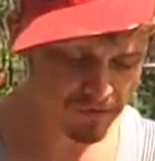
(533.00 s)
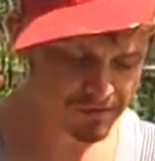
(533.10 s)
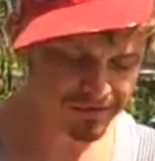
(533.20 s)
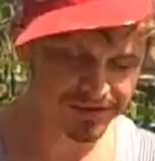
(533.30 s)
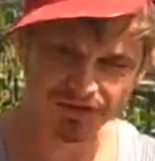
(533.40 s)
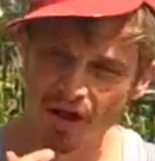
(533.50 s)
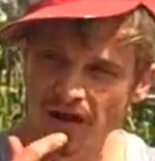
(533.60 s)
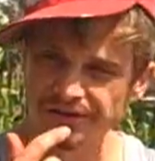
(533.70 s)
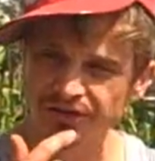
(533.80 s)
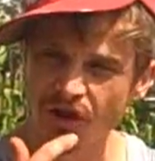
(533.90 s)
Still hear
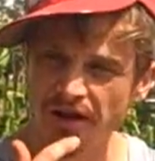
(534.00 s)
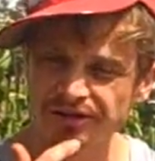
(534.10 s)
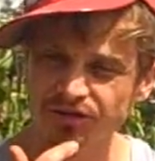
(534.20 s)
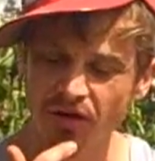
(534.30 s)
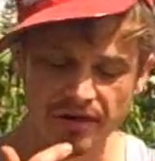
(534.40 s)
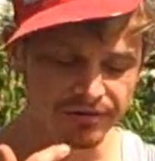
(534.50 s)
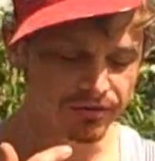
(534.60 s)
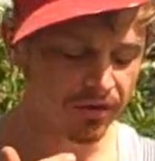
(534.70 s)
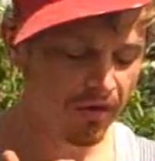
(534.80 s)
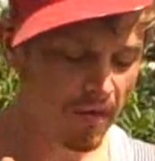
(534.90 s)
the crunch.
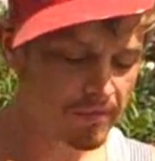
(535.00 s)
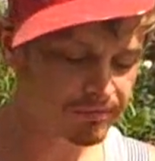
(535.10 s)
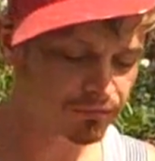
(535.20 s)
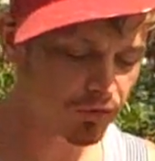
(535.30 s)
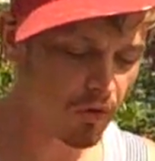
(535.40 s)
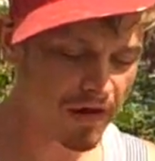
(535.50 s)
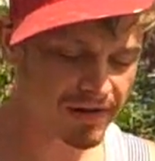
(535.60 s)
I mean,